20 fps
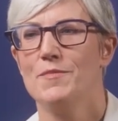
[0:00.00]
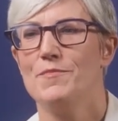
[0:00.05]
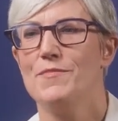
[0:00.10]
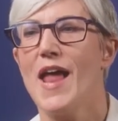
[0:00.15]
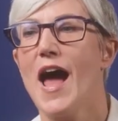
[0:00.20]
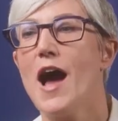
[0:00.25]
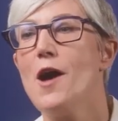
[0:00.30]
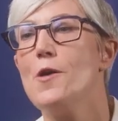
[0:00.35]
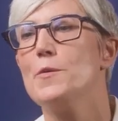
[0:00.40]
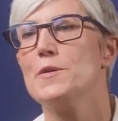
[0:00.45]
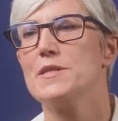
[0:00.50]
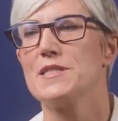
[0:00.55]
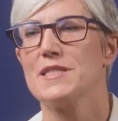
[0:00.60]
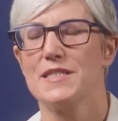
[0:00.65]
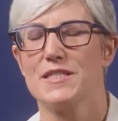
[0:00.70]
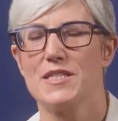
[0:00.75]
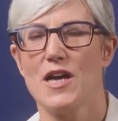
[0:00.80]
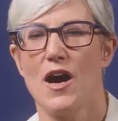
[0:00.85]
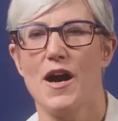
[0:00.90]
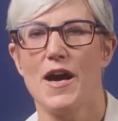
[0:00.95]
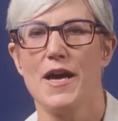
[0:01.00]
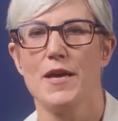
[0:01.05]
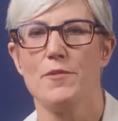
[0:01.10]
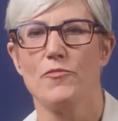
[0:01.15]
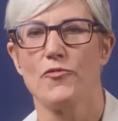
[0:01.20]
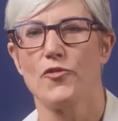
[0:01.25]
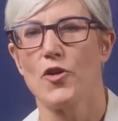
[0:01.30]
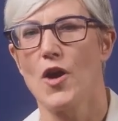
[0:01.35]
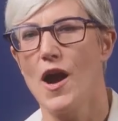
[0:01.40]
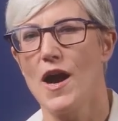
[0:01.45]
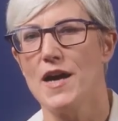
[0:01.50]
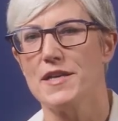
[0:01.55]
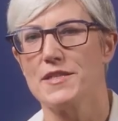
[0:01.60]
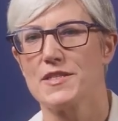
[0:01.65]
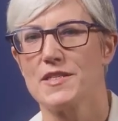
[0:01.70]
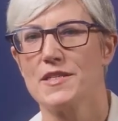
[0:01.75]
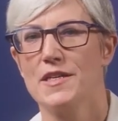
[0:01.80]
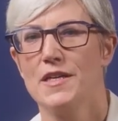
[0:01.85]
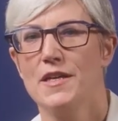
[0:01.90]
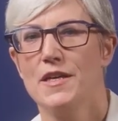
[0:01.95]
now is the time for
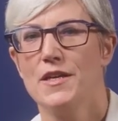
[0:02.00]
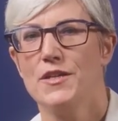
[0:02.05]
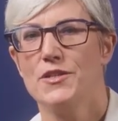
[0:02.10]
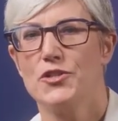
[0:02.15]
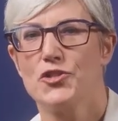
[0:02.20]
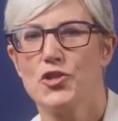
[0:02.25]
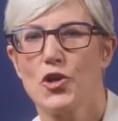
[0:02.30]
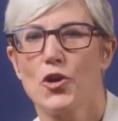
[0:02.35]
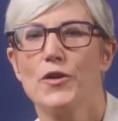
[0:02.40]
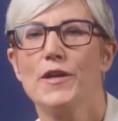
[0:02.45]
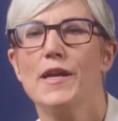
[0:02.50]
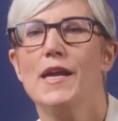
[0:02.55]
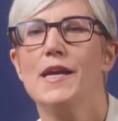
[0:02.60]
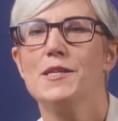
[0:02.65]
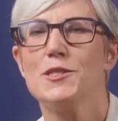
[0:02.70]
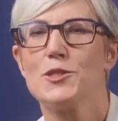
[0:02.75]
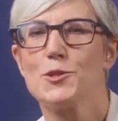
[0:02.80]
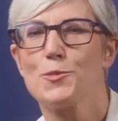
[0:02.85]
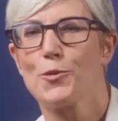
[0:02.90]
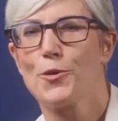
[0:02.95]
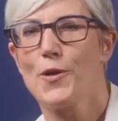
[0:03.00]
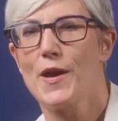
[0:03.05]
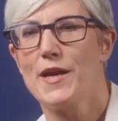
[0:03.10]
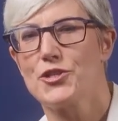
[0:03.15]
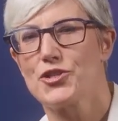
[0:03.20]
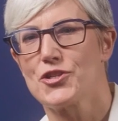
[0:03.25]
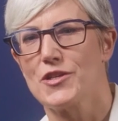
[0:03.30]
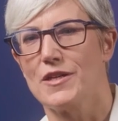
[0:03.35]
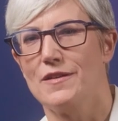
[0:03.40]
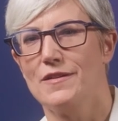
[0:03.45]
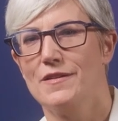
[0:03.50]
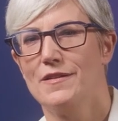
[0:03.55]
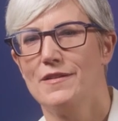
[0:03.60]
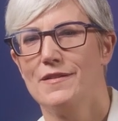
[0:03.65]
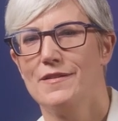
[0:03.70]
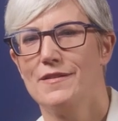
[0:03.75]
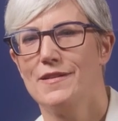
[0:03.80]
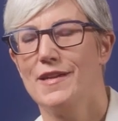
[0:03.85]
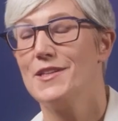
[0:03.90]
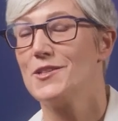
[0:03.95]
us to turn inspiration
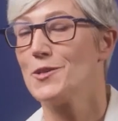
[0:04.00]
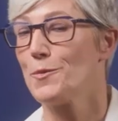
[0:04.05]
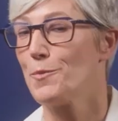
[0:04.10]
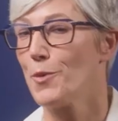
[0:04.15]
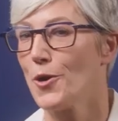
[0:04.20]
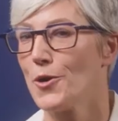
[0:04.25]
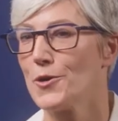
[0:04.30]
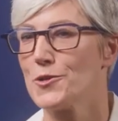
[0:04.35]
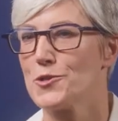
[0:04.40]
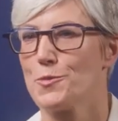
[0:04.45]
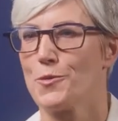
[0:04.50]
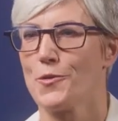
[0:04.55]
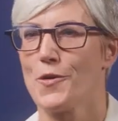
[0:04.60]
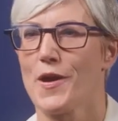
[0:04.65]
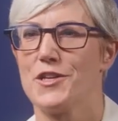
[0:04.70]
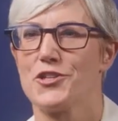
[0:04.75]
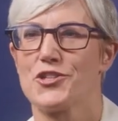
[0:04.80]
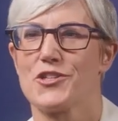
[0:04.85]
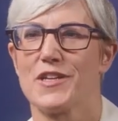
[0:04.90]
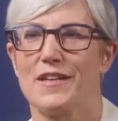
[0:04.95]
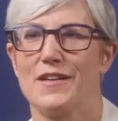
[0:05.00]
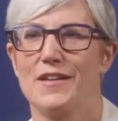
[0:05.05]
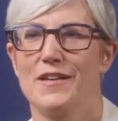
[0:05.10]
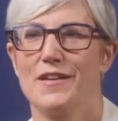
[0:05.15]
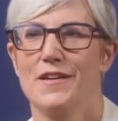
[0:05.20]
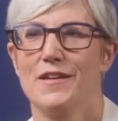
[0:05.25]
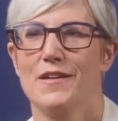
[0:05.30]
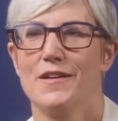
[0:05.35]
into perspiration.